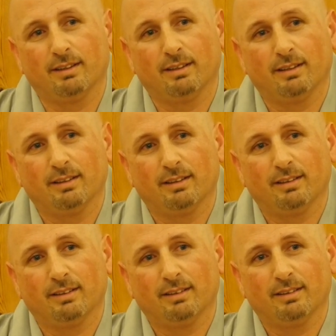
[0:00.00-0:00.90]

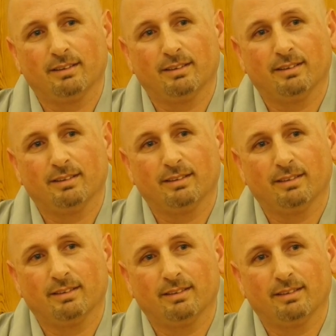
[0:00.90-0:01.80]

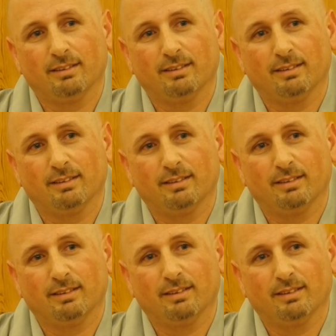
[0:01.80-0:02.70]

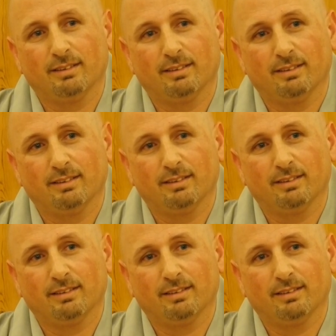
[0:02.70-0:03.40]
(silence)